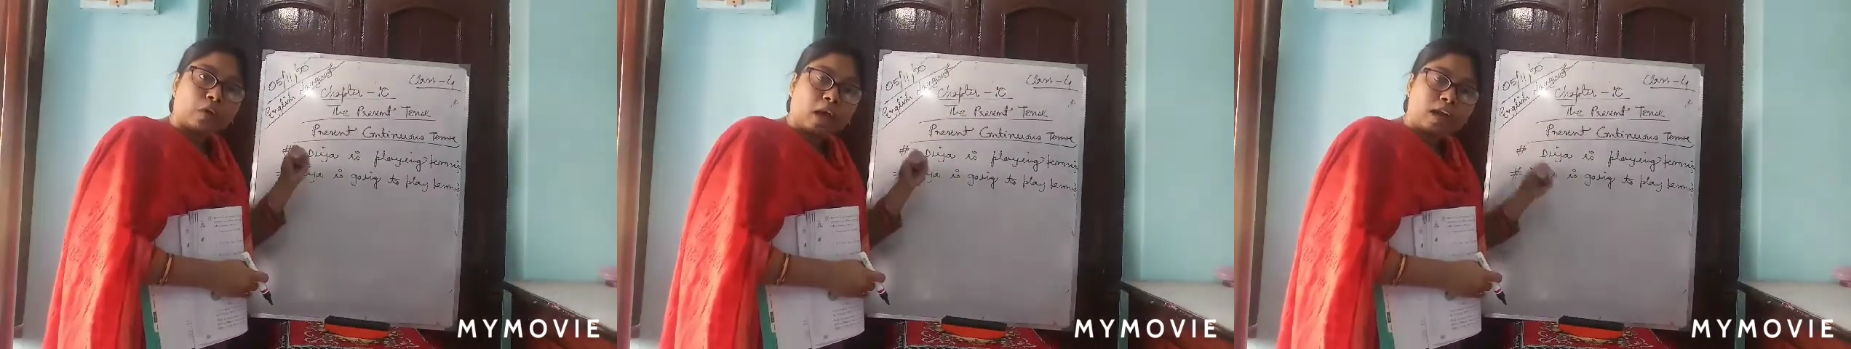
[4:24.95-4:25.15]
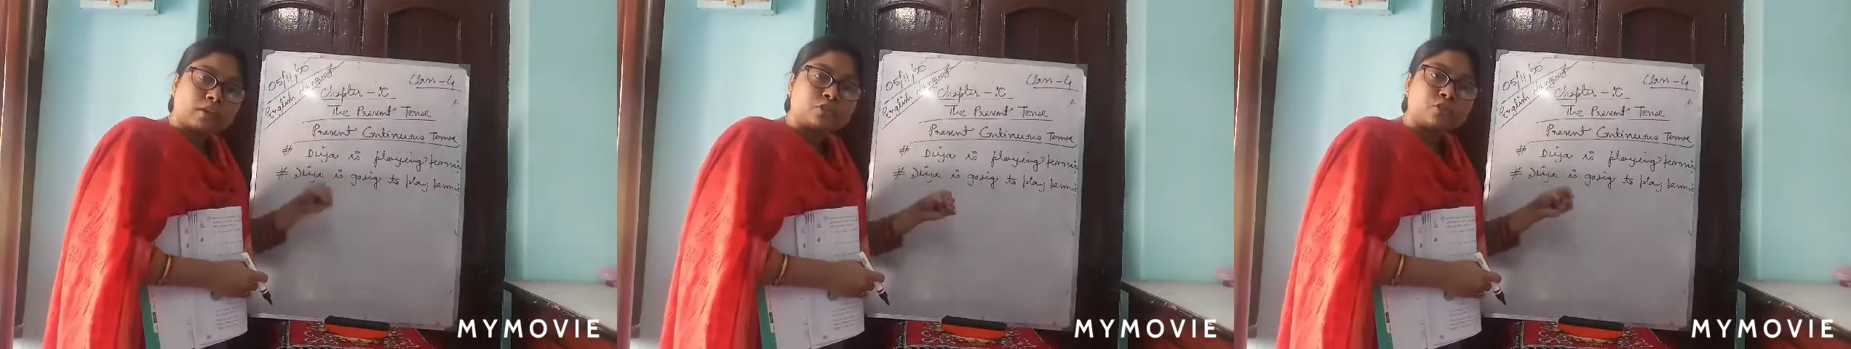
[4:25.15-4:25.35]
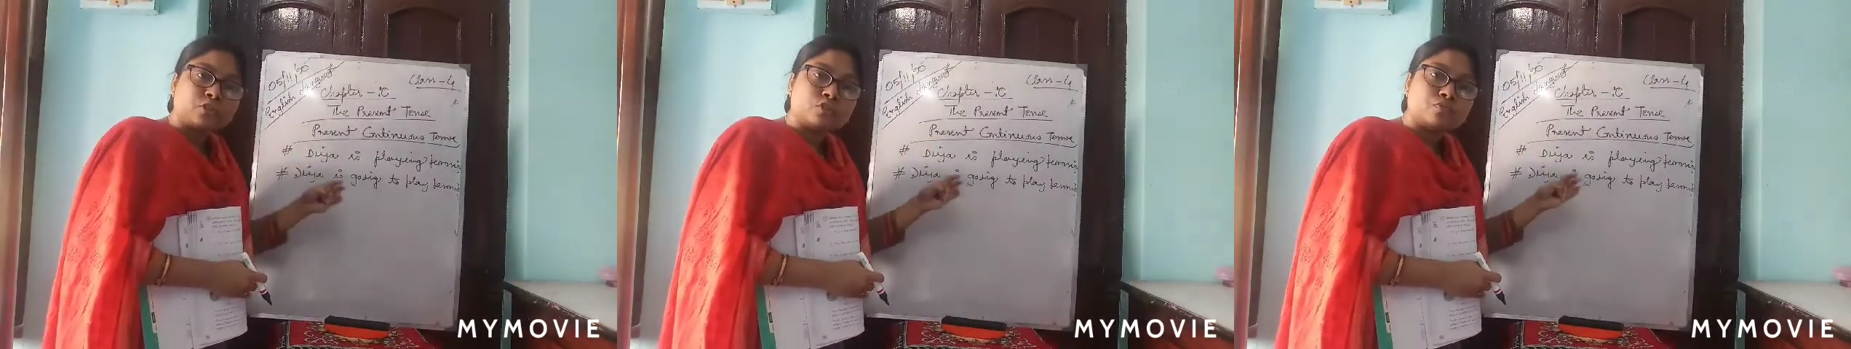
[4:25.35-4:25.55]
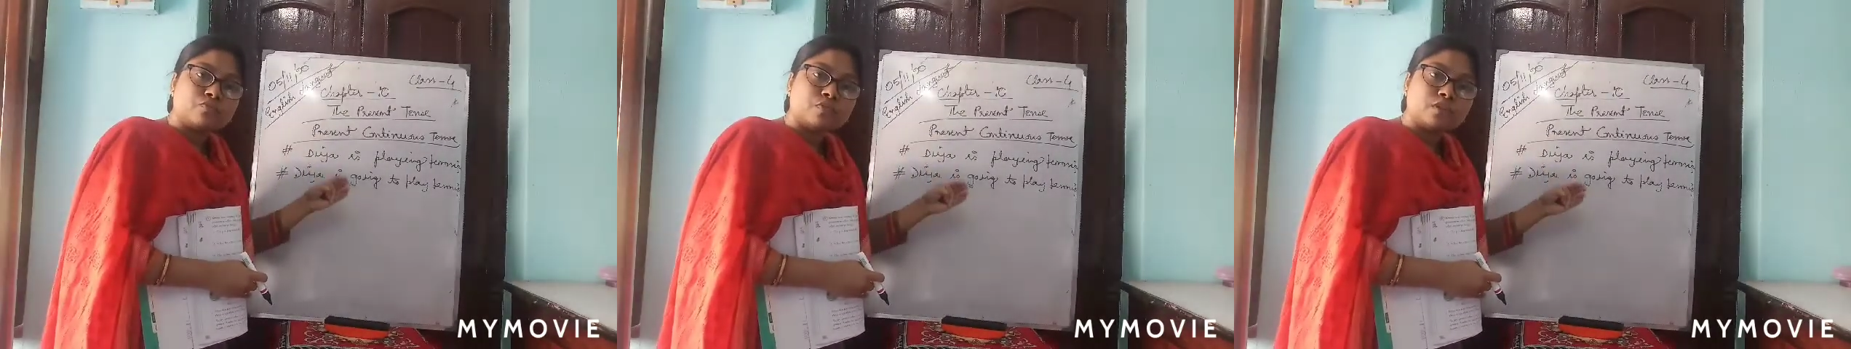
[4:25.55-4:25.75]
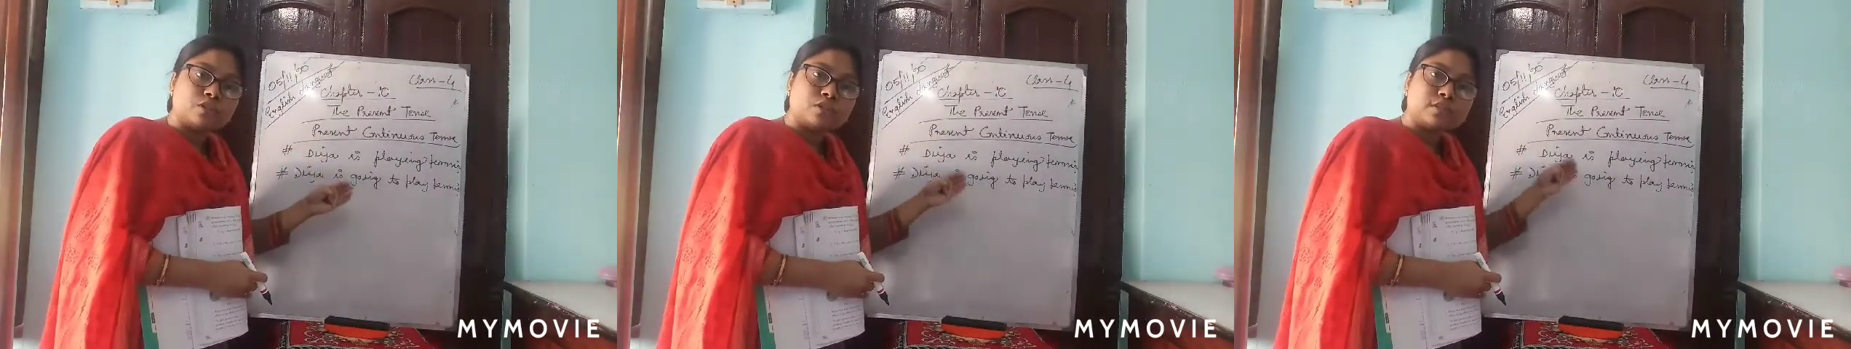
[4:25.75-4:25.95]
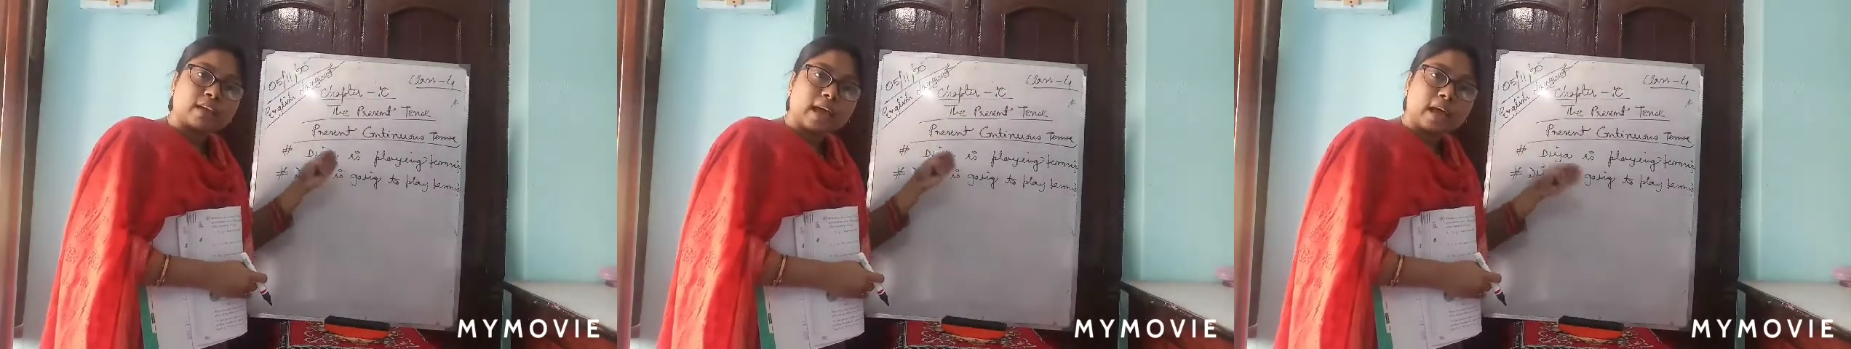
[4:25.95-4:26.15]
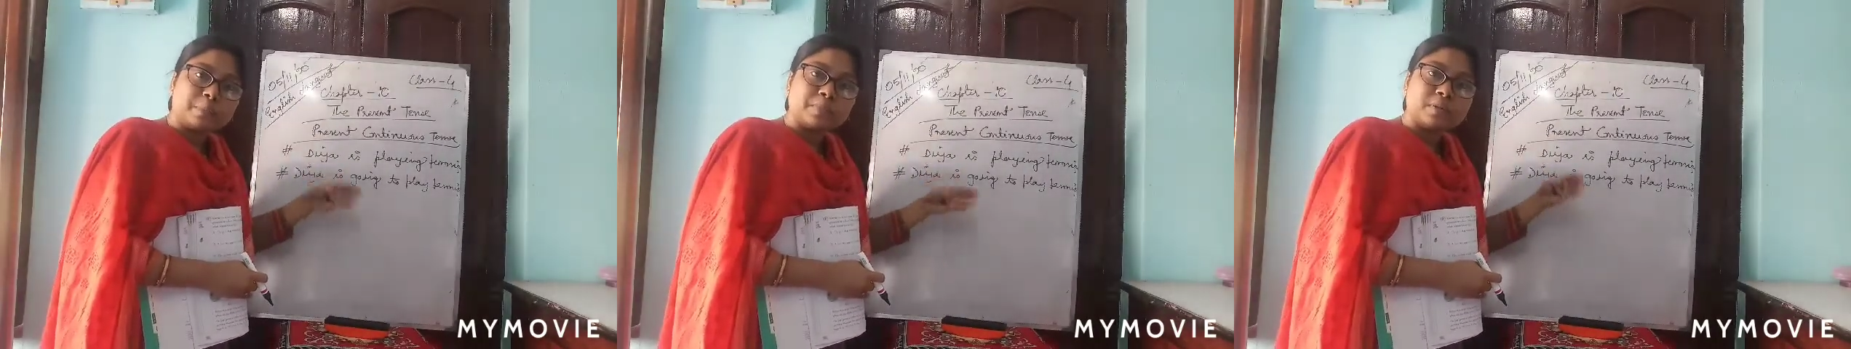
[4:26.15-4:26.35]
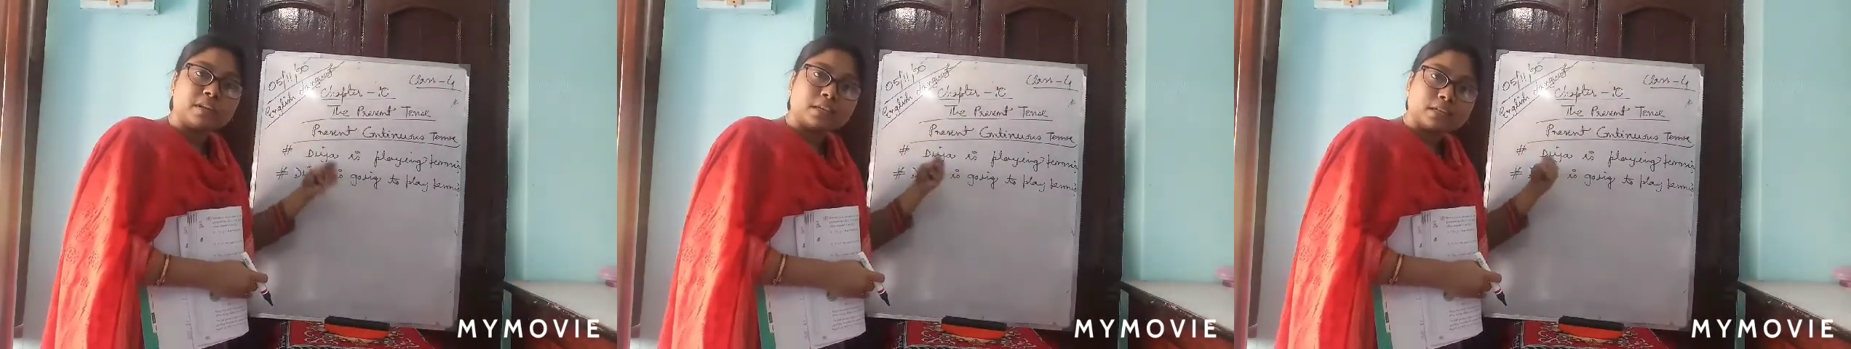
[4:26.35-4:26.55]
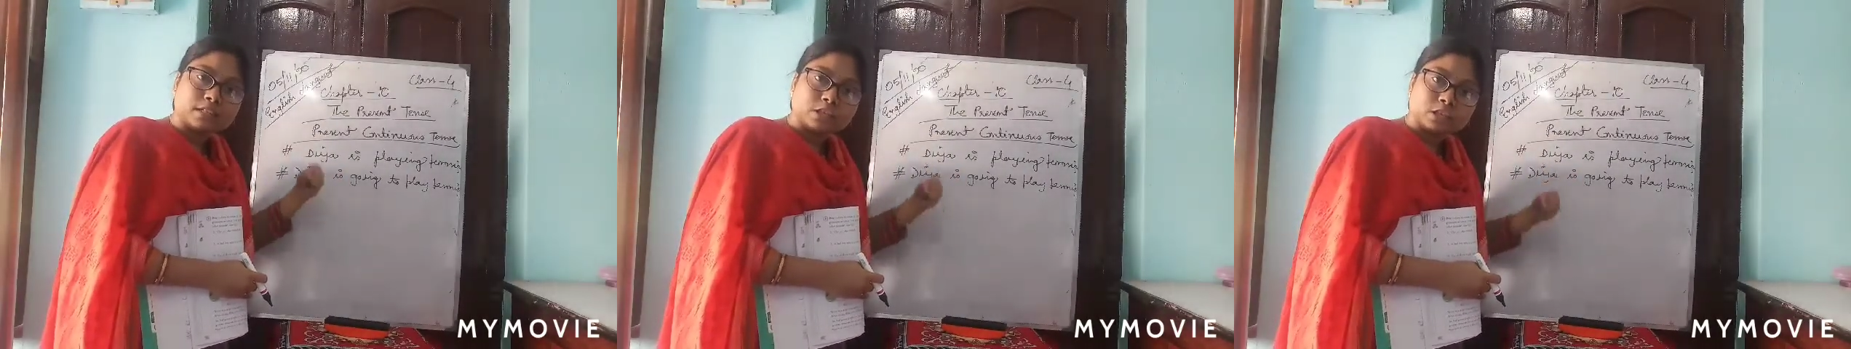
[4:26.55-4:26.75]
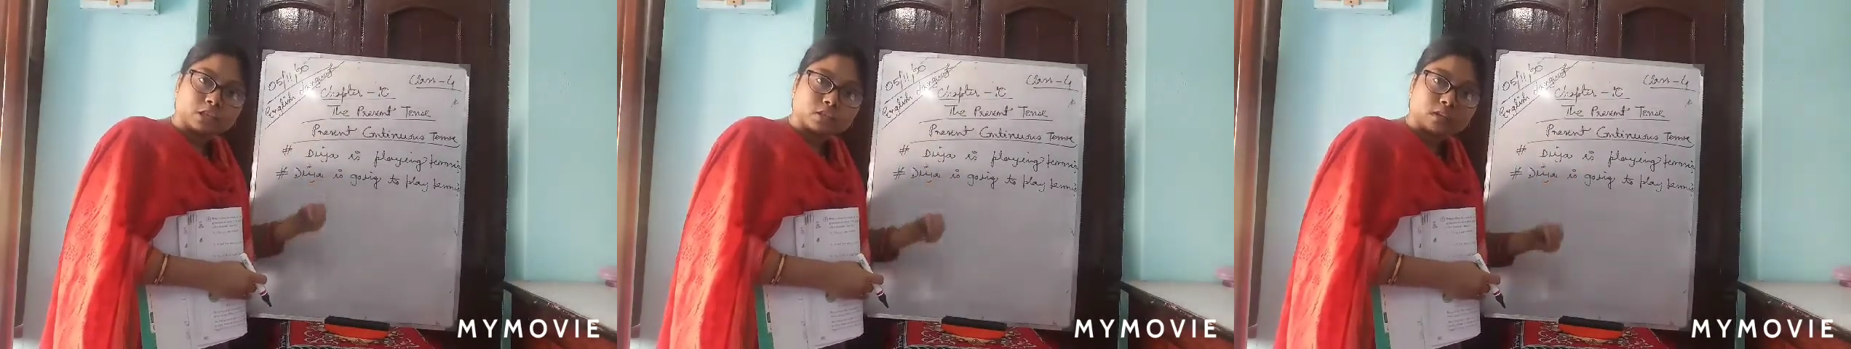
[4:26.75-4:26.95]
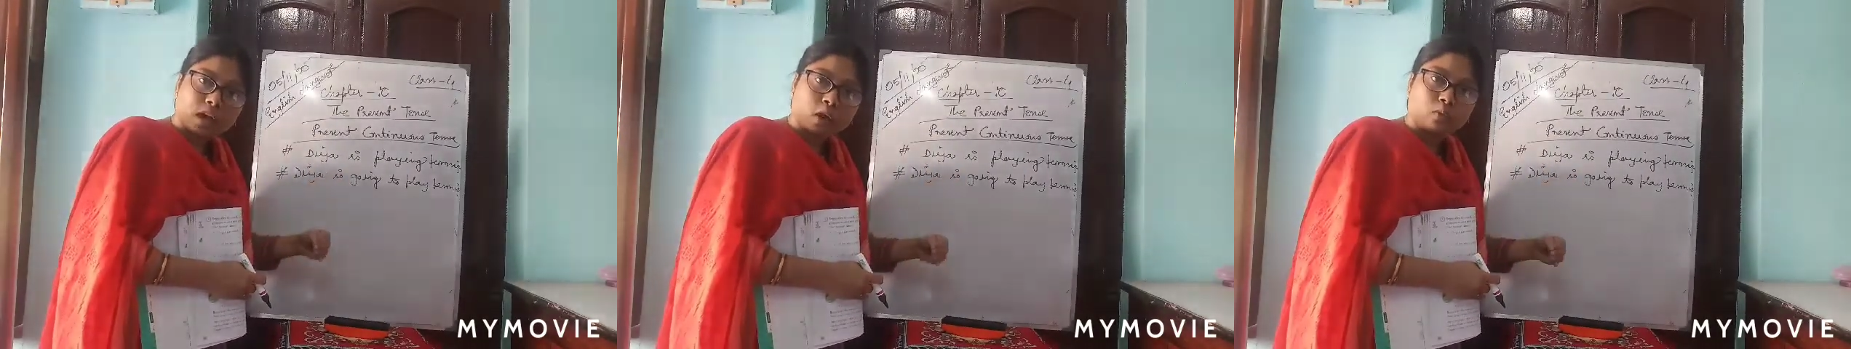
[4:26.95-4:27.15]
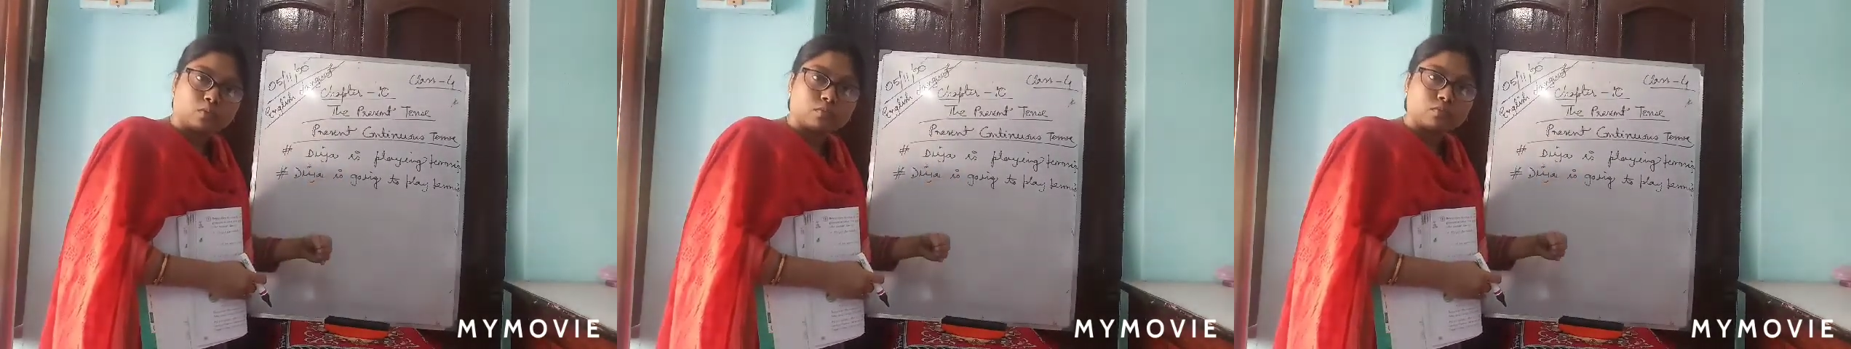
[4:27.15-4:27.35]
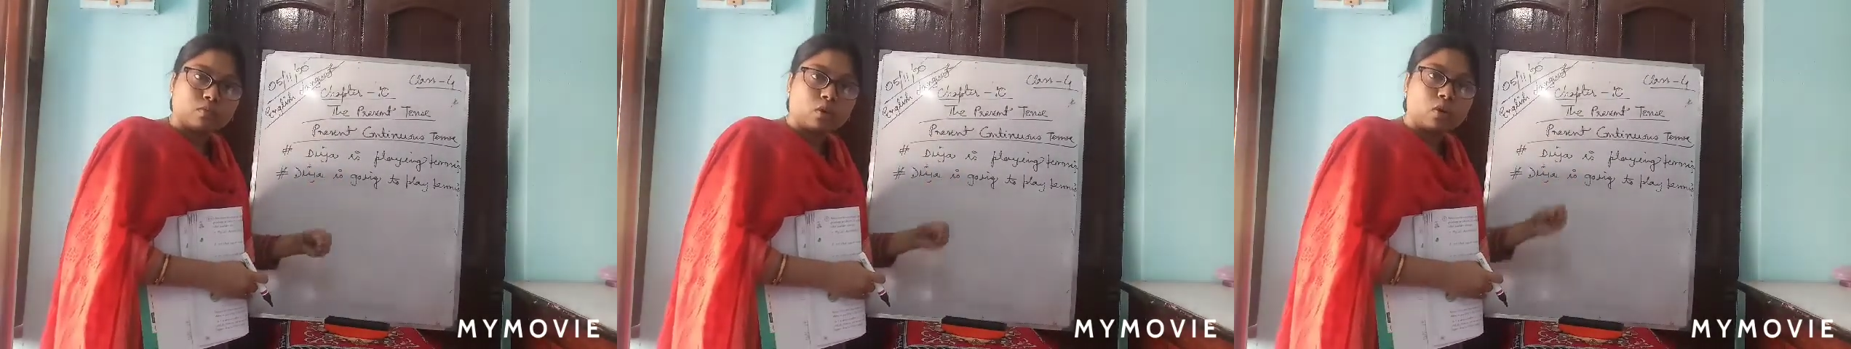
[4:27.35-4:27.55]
actions which is happening just now,